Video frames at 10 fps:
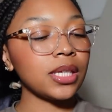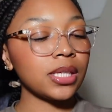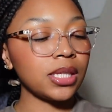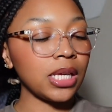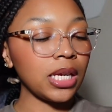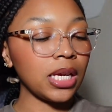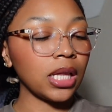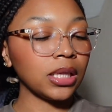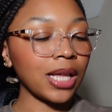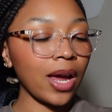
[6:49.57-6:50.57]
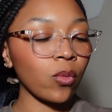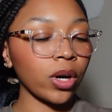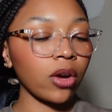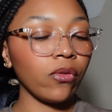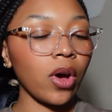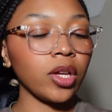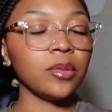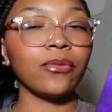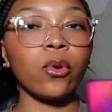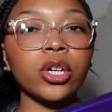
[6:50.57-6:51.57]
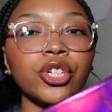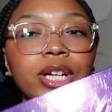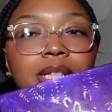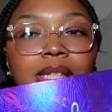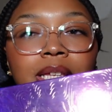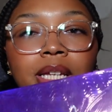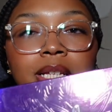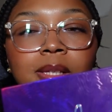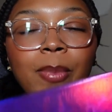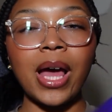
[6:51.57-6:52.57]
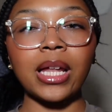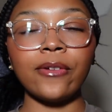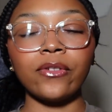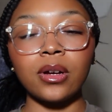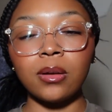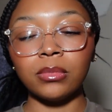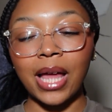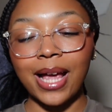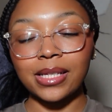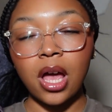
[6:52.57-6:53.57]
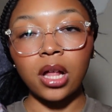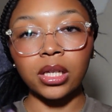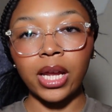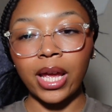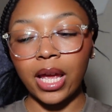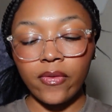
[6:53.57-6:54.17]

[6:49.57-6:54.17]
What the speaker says: is the Lightwork Volume 4 Transcendence palette from last holiday.